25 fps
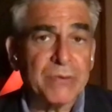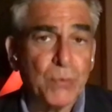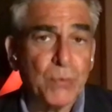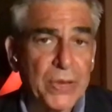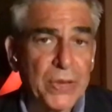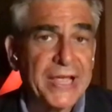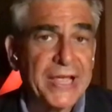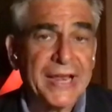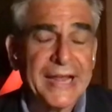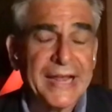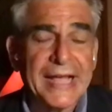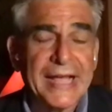that
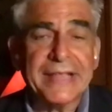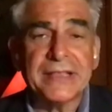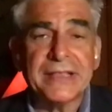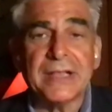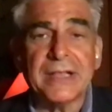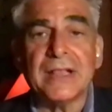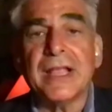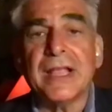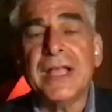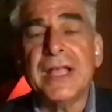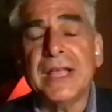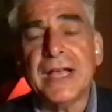we can
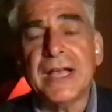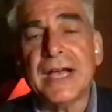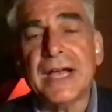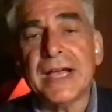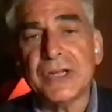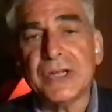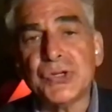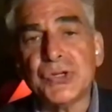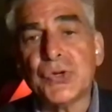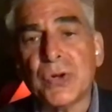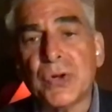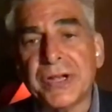handle
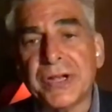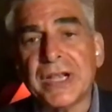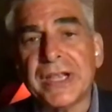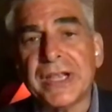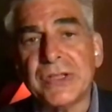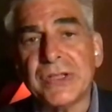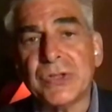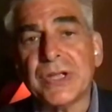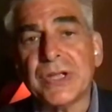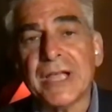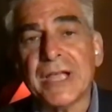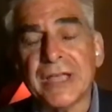
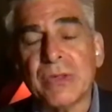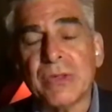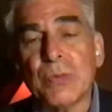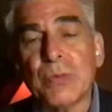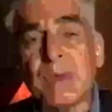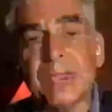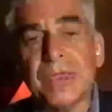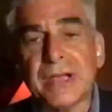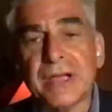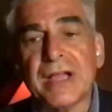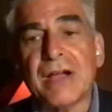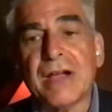jointly
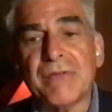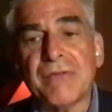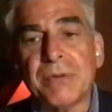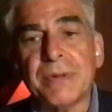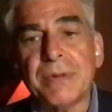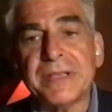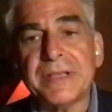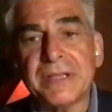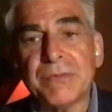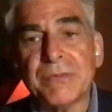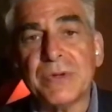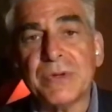together with the
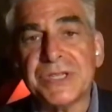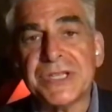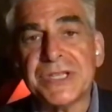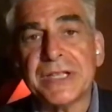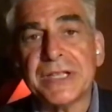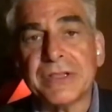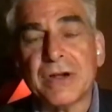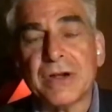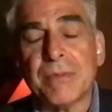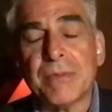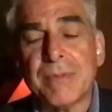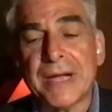government if we
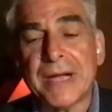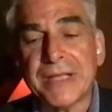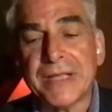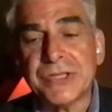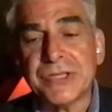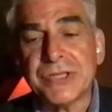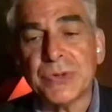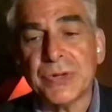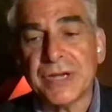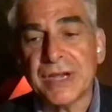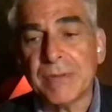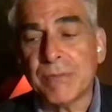set our
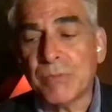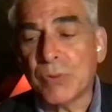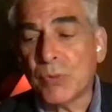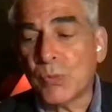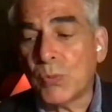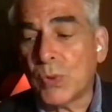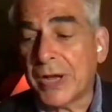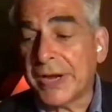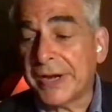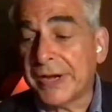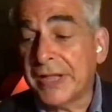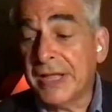minds to it,
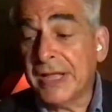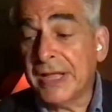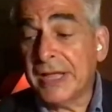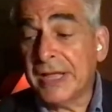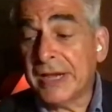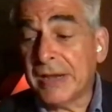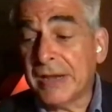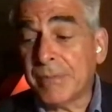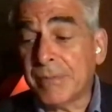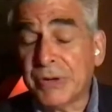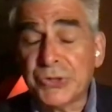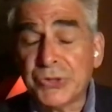number one.
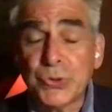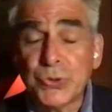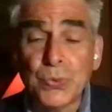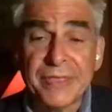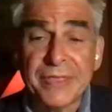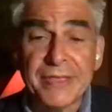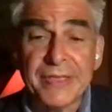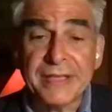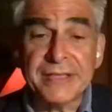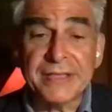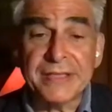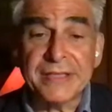Number
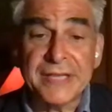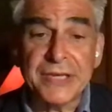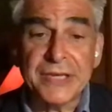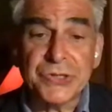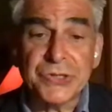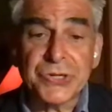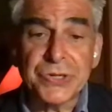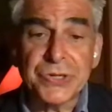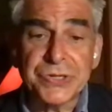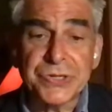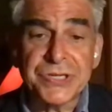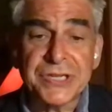two, I
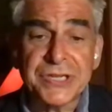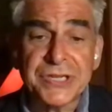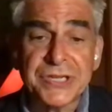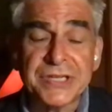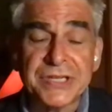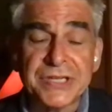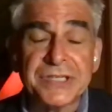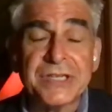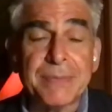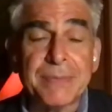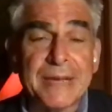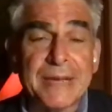think teachers,
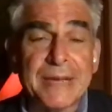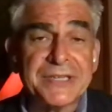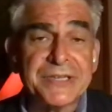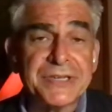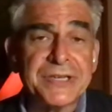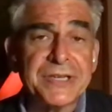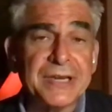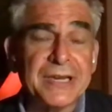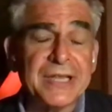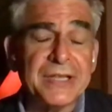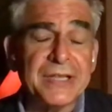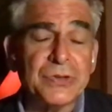
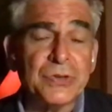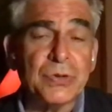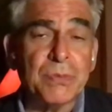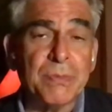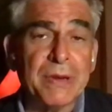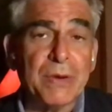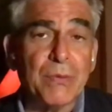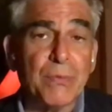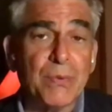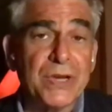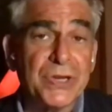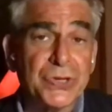Sebastian, need
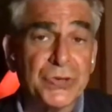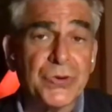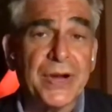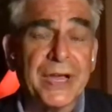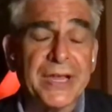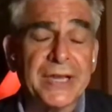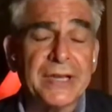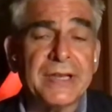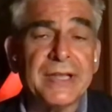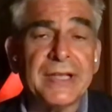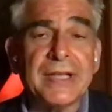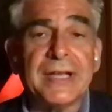to be
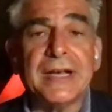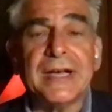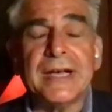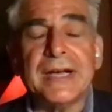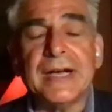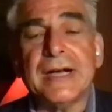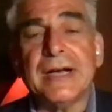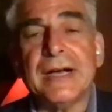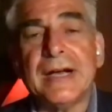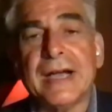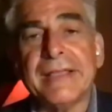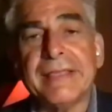retrained.
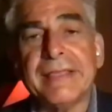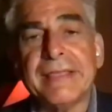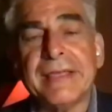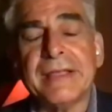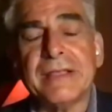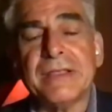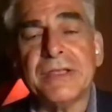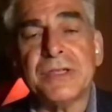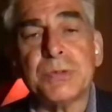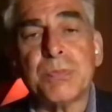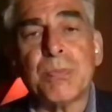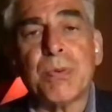I
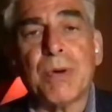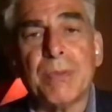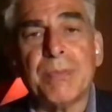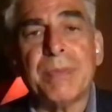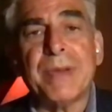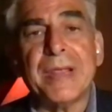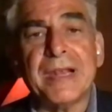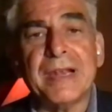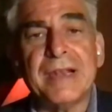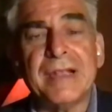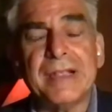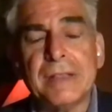think there's
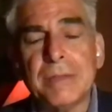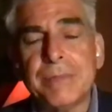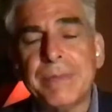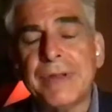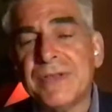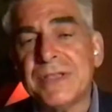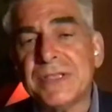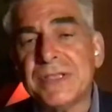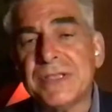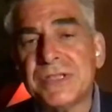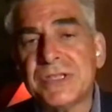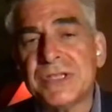probably a little
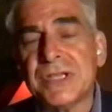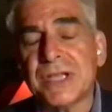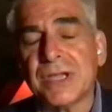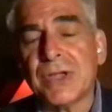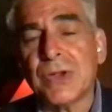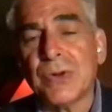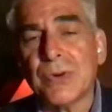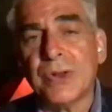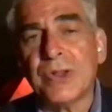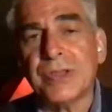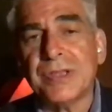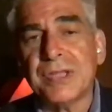bit of
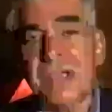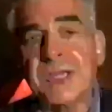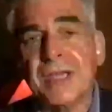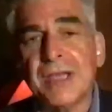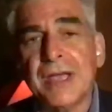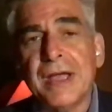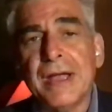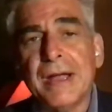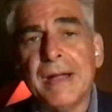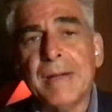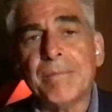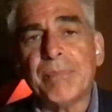
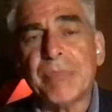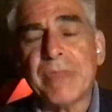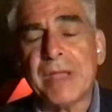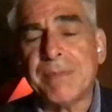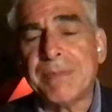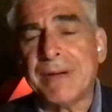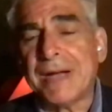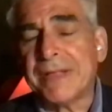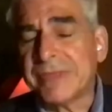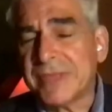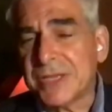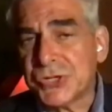insecurity
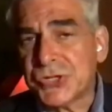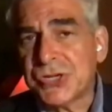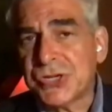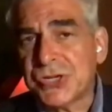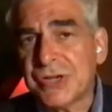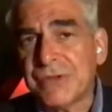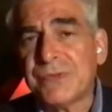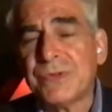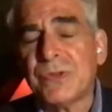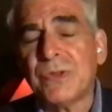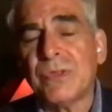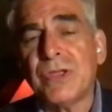about this
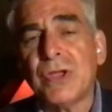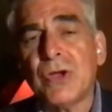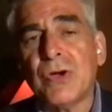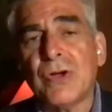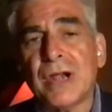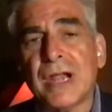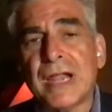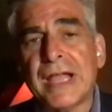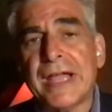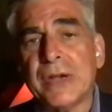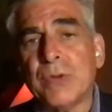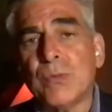shift to the
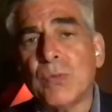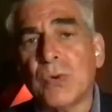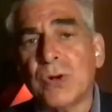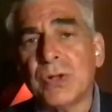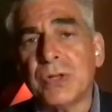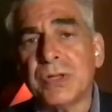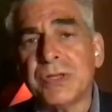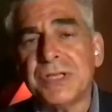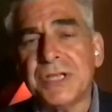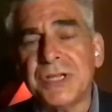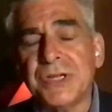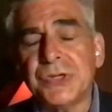online
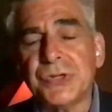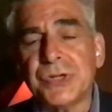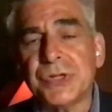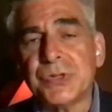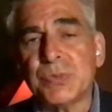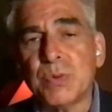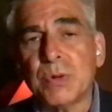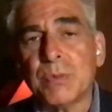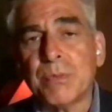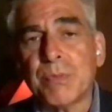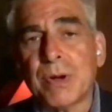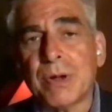world.
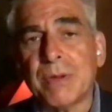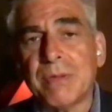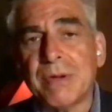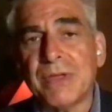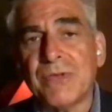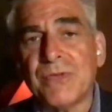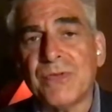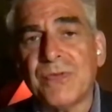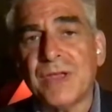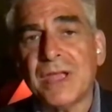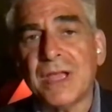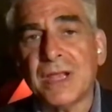Teachers will
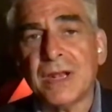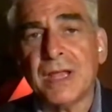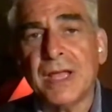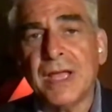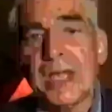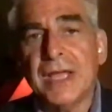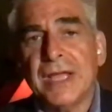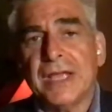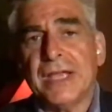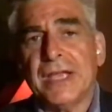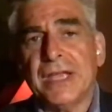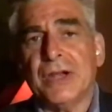probably feel,
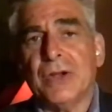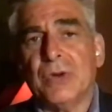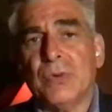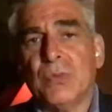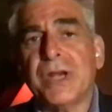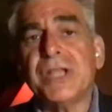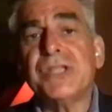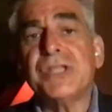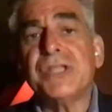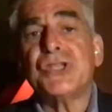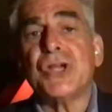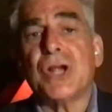
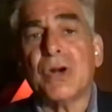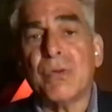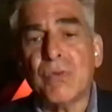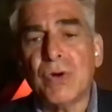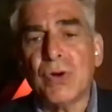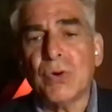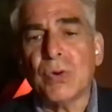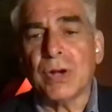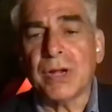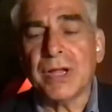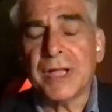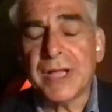what is our
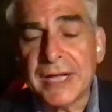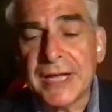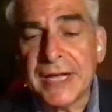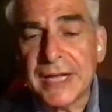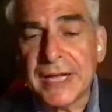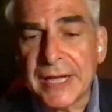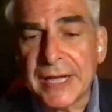role